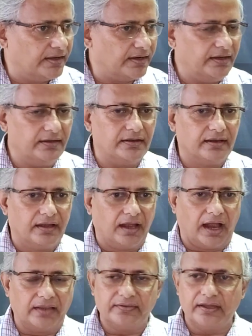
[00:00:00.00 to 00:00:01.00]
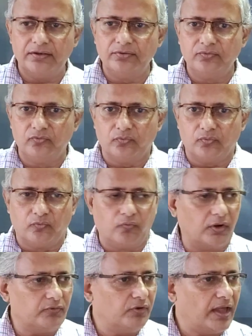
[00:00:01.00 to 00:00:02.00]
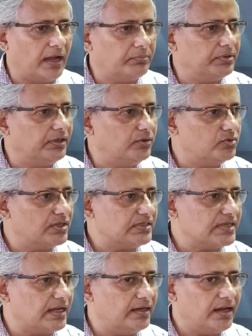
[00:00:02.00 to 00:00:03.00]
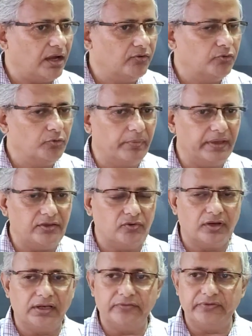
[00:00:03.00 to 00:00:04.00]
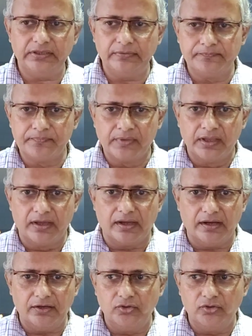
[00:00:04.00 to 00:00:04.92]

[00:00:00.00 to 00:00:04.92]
right? And then what would happen into that salary? How you make your living, right?